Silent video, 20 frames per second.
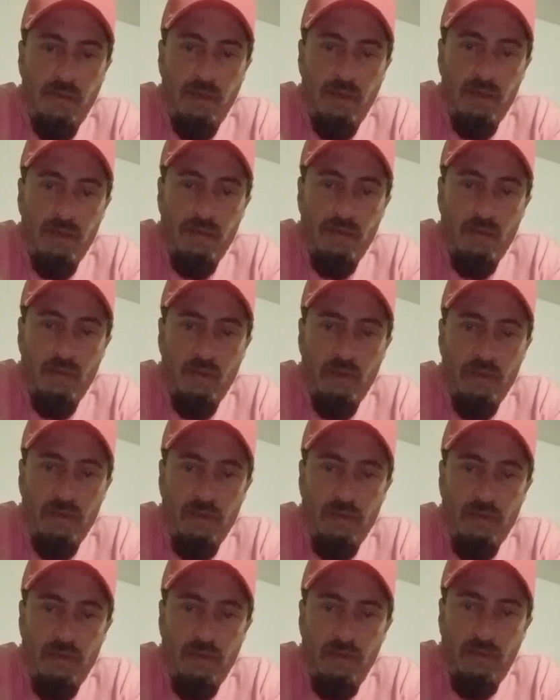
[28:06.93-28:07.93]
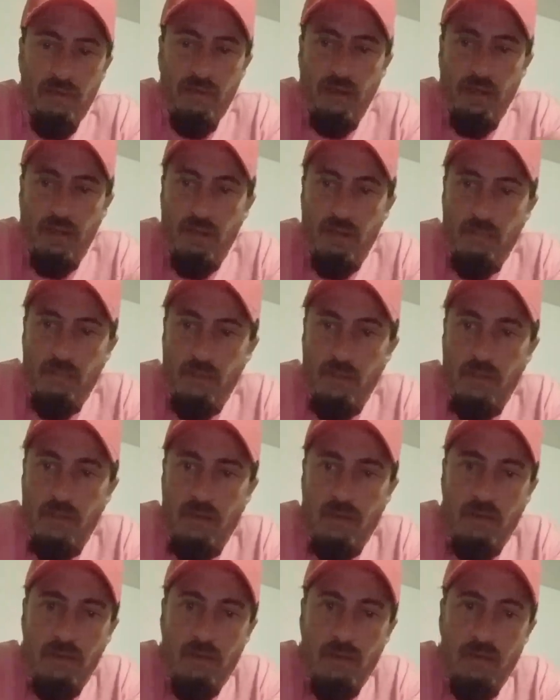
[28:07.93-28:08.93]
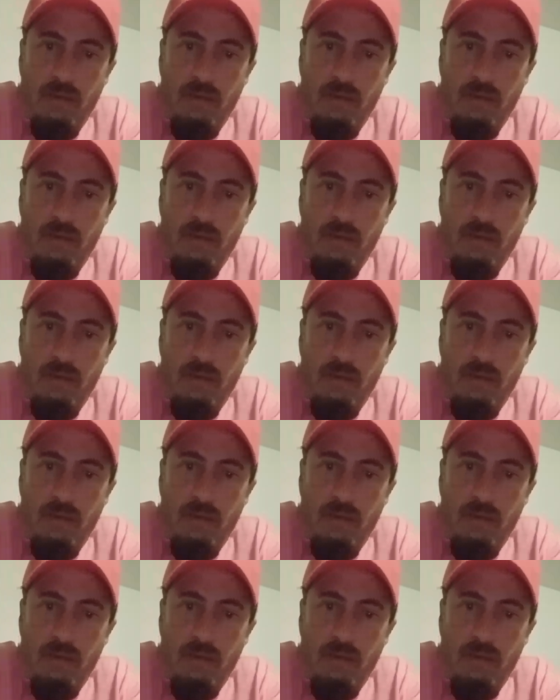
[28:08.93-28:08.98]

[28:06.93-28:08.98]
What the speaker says: Let's twist this up here.